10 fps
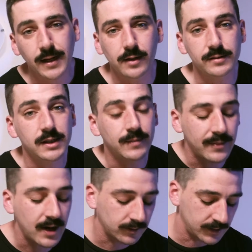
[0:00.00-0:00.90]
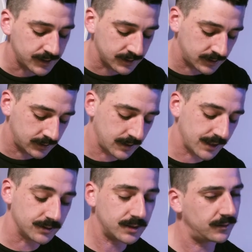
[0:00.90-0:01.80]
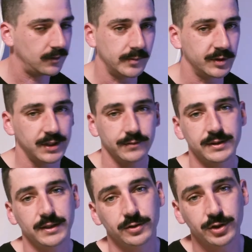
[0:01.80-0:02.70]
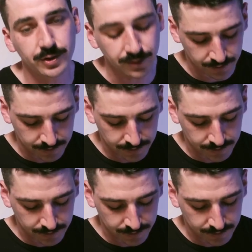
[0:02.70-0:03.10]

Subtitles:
I always need my macro lens. I use it almost every single shoot.